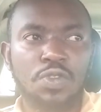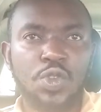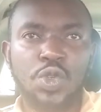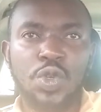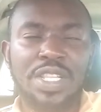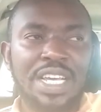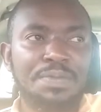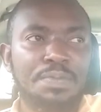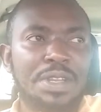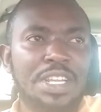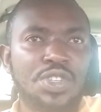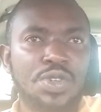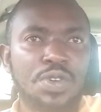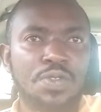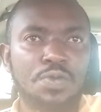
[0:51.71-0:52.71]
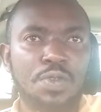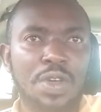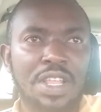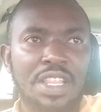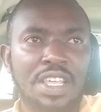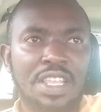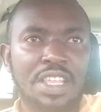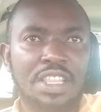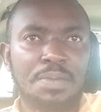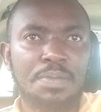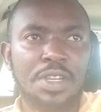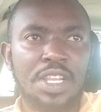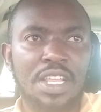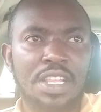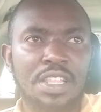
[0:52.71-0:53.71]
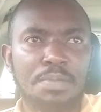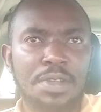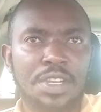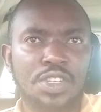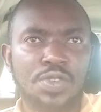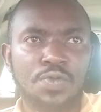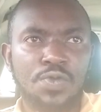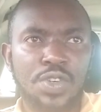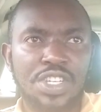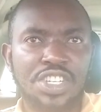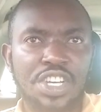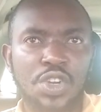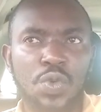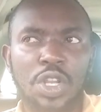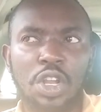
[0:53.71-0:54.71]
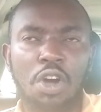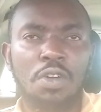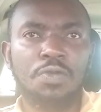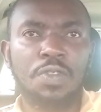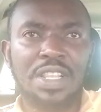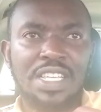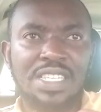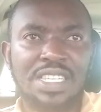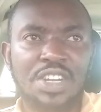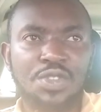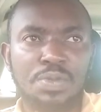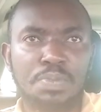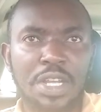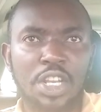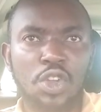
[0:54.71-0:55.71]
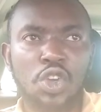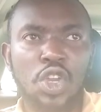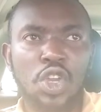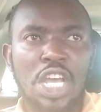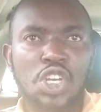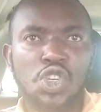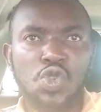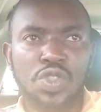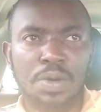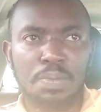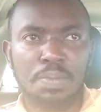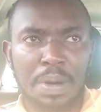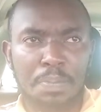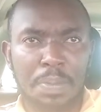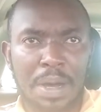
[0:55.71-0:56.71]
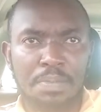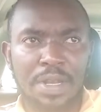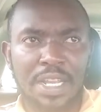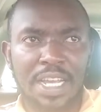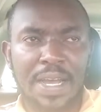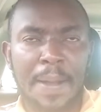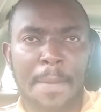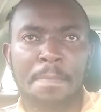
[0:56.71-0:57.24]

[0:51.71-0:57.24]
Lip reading: So the Ministry of the Ministry of Treasury will offer this 100 million to the public.